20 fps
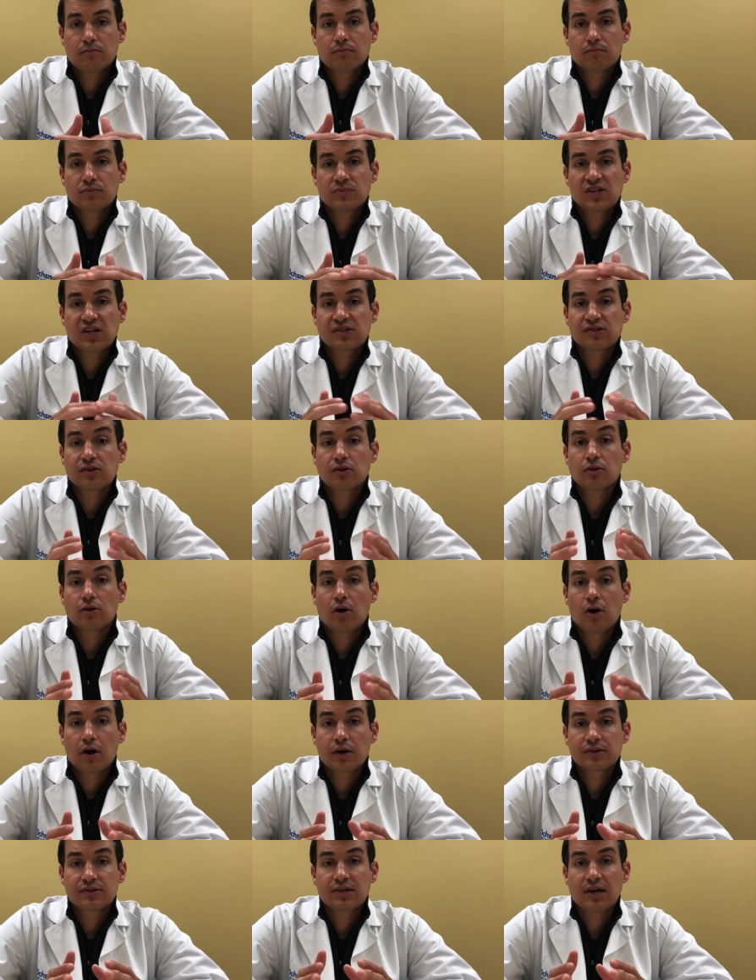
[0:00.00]
takes a
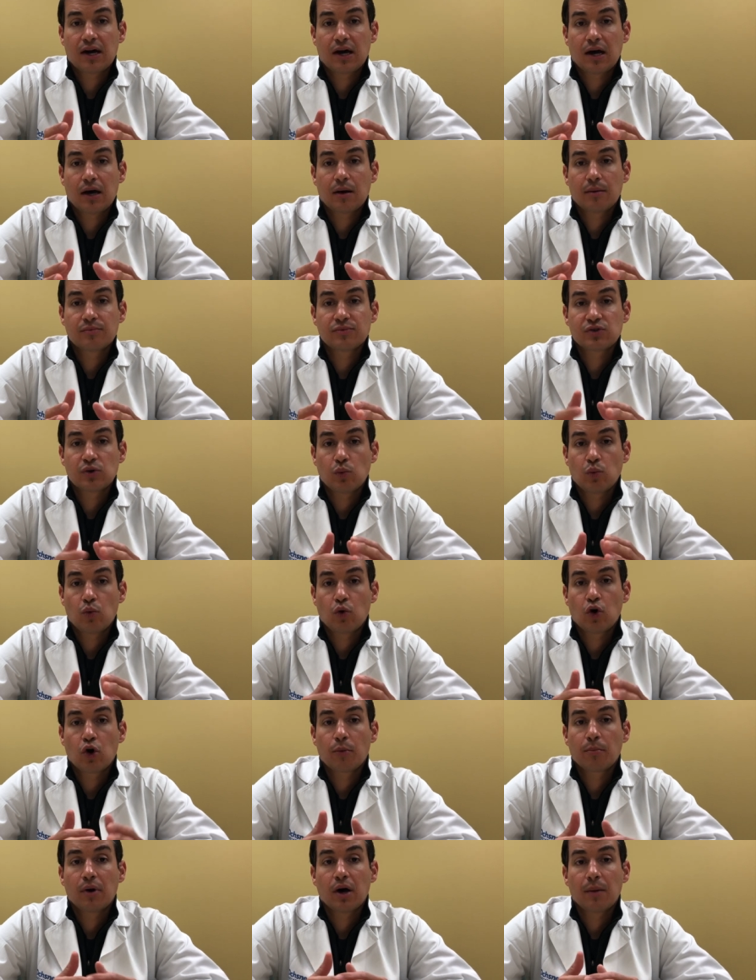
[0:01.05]
long time to
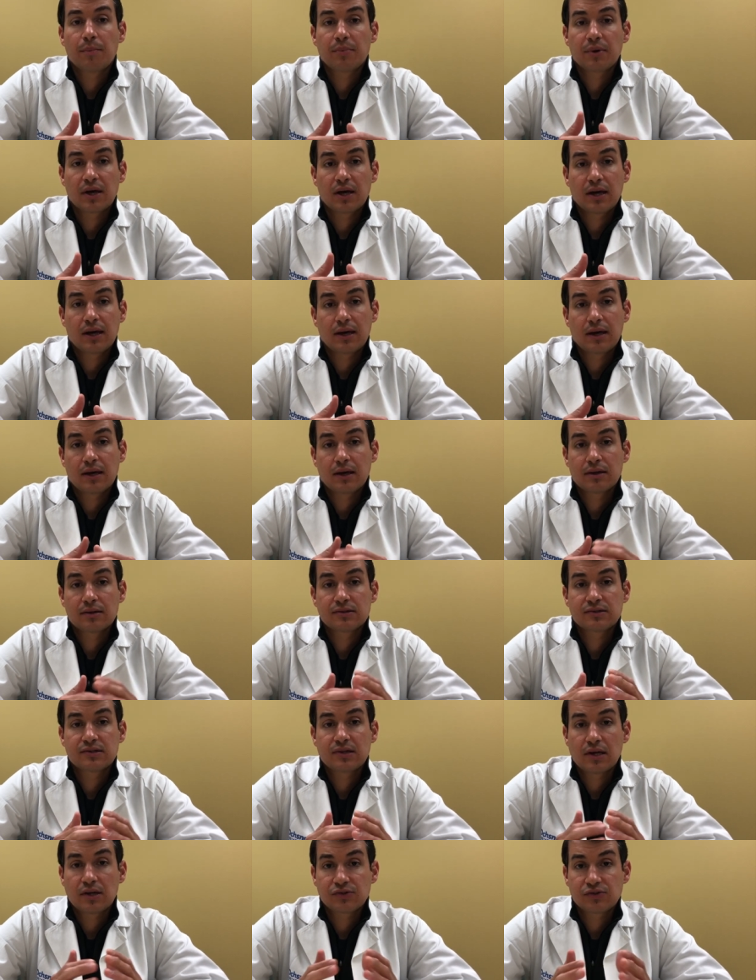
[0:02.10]
warm up and
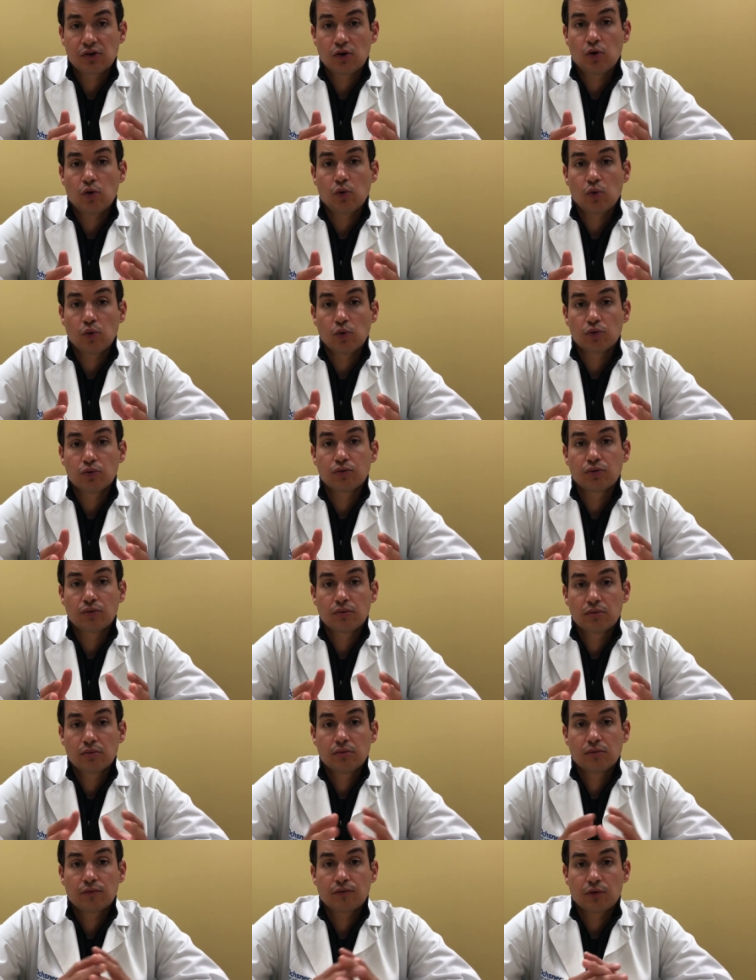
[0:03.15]
stays cold
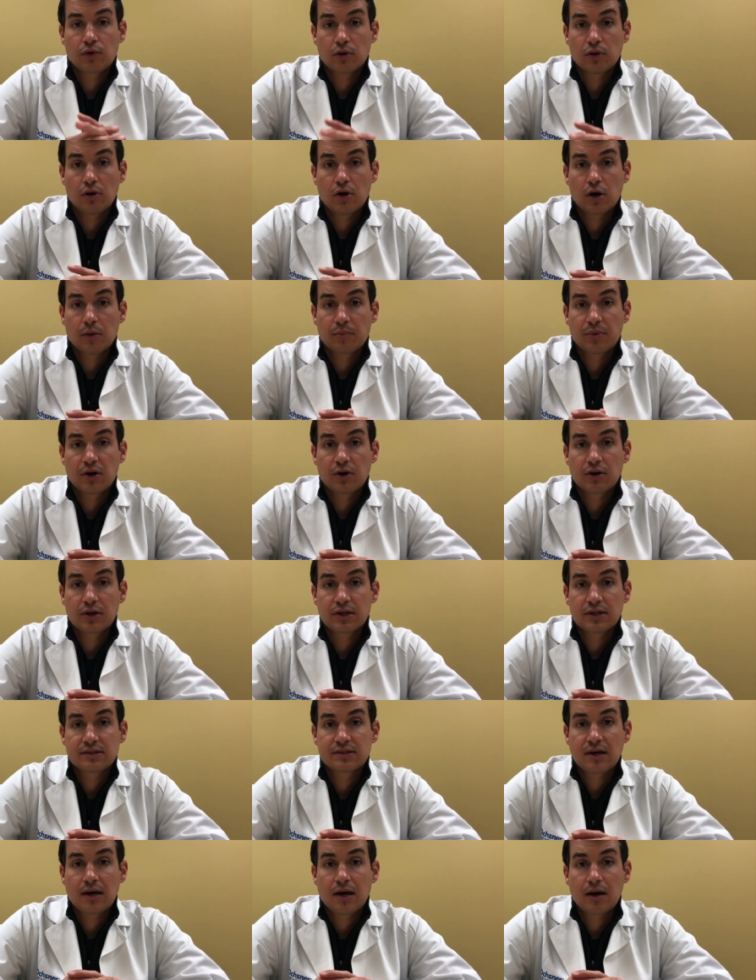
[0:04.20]
for a long period of
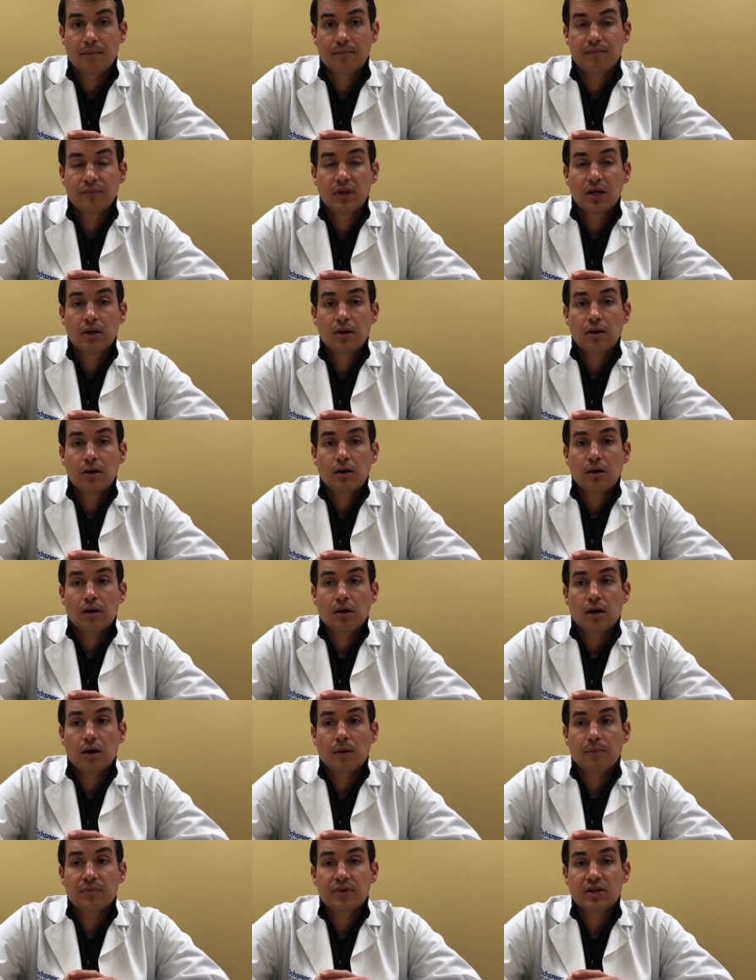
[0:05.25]
time.
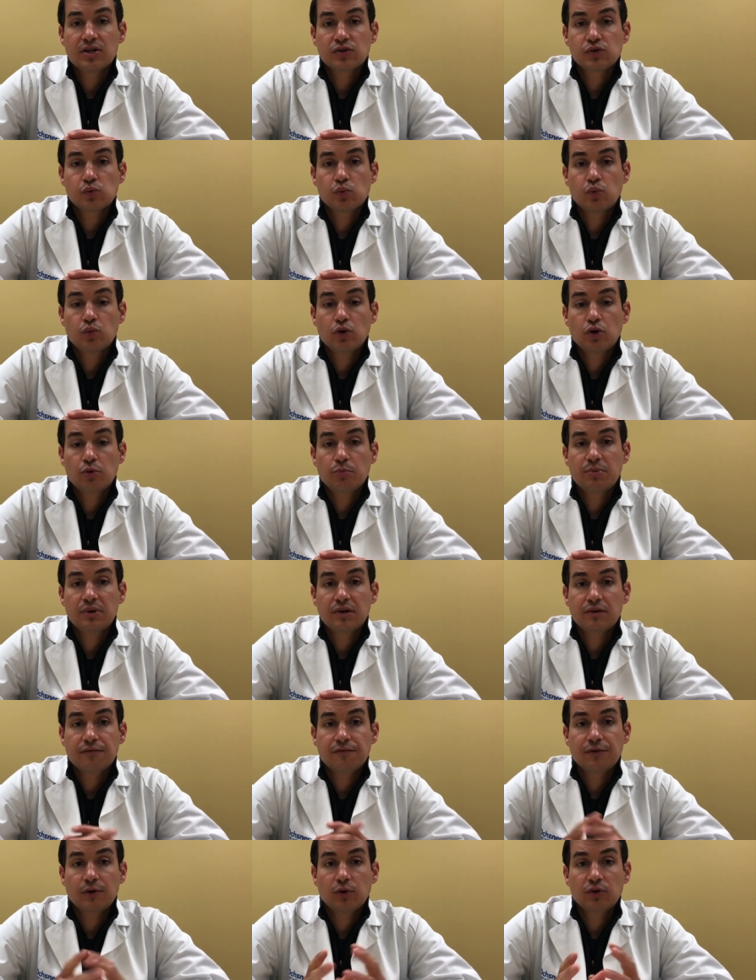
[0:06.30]
This will be
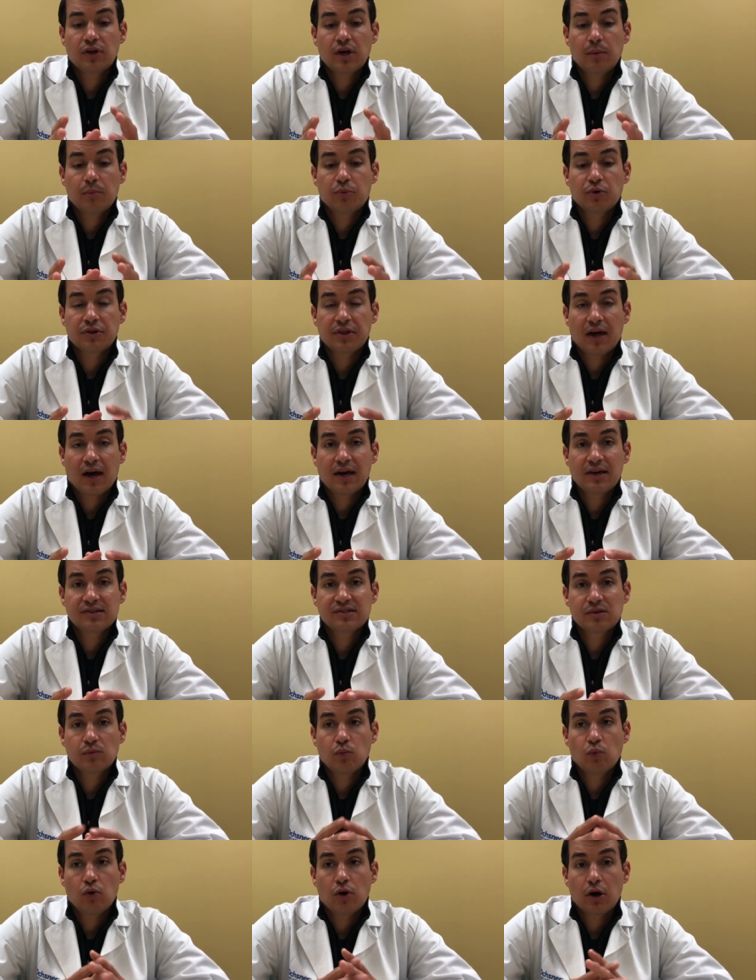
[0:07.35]
filled up with ice
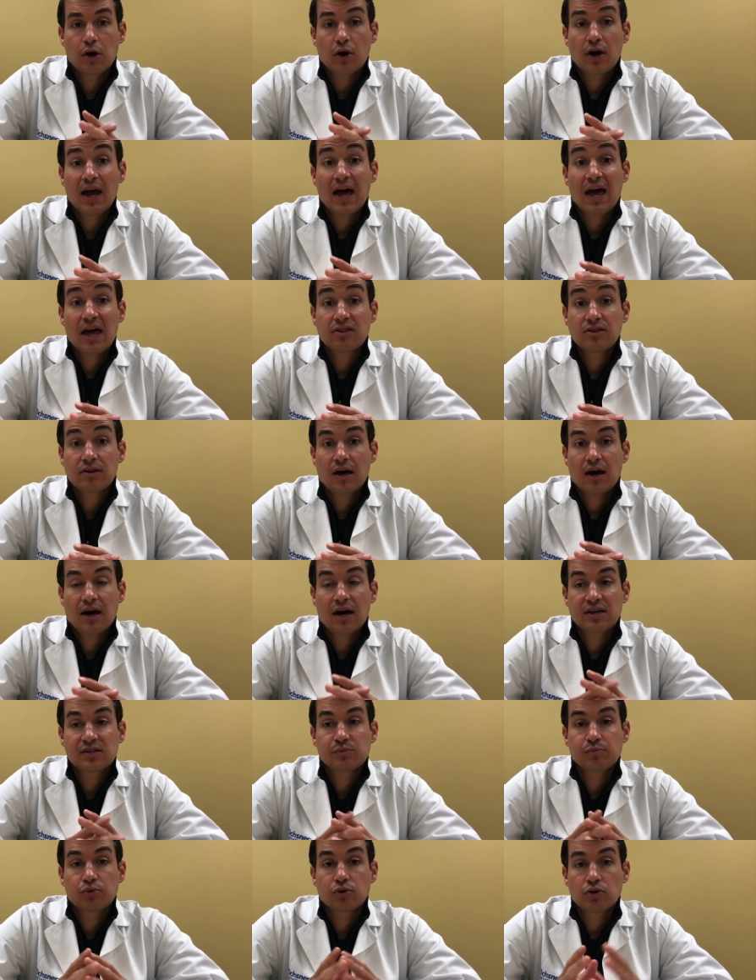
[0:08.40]
and water at the
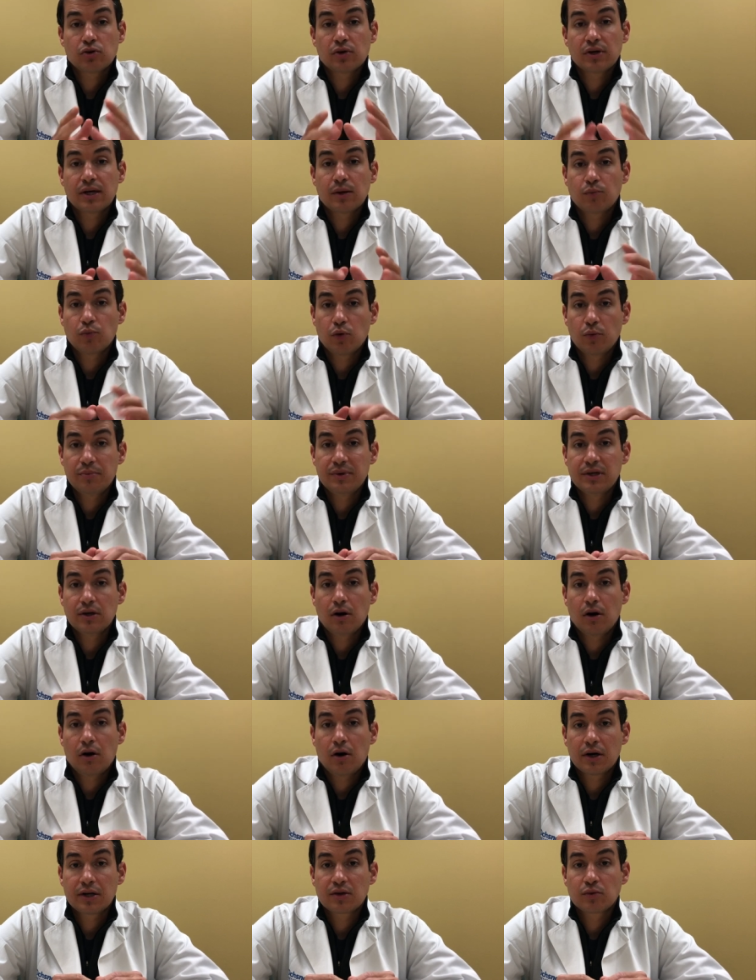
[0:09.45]
hospital and will be
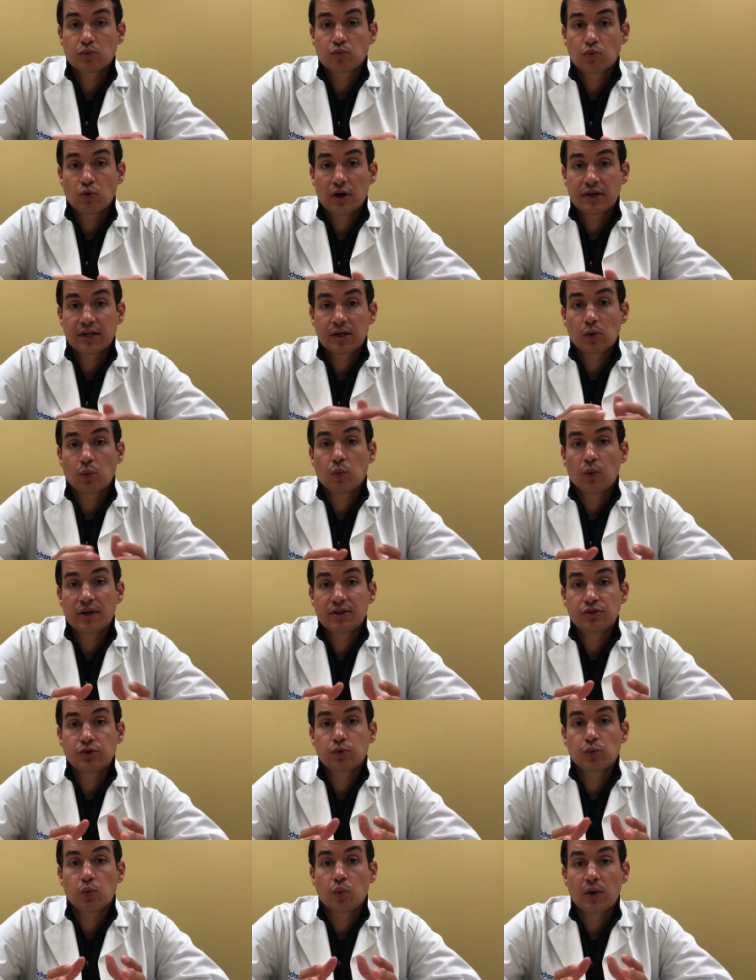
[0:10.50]
on and running when
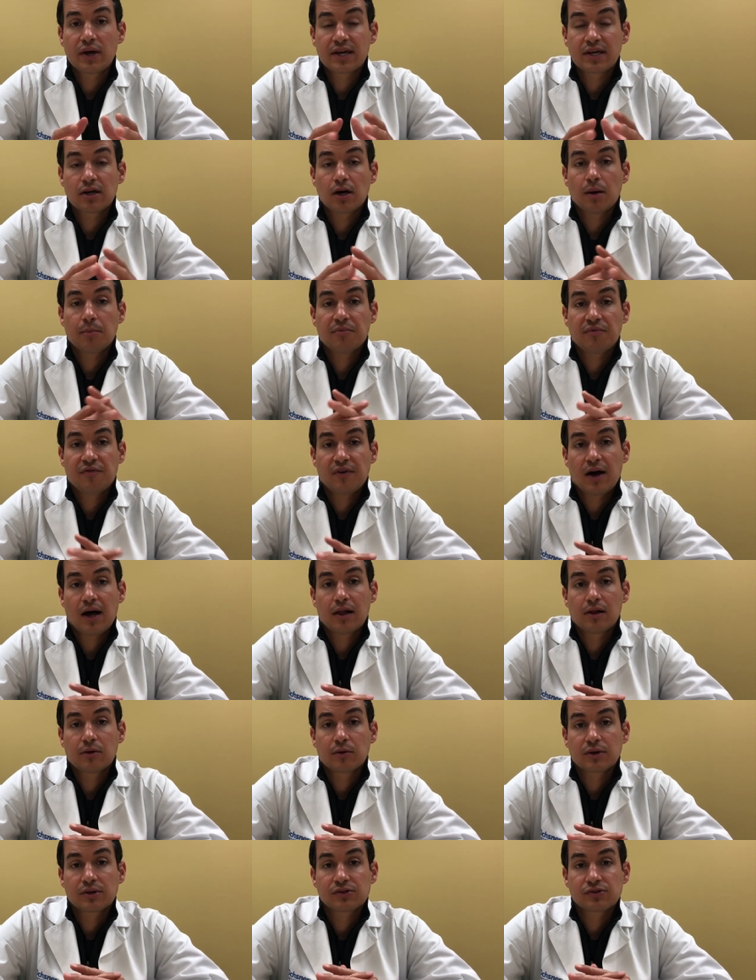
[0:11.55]
you wake up
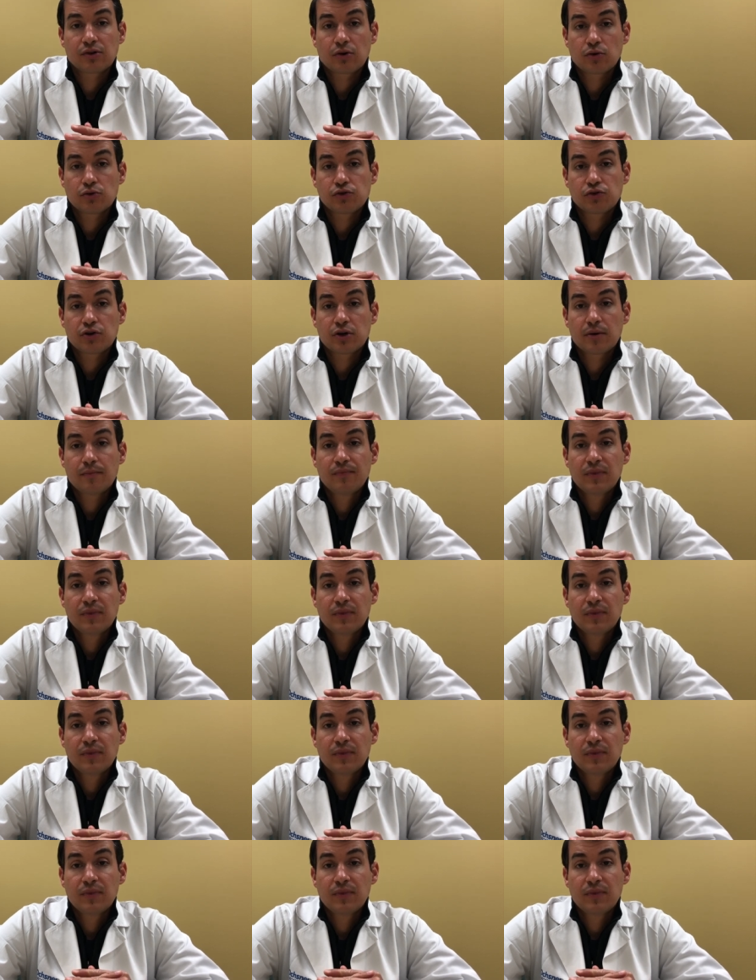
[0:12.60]
following surgery.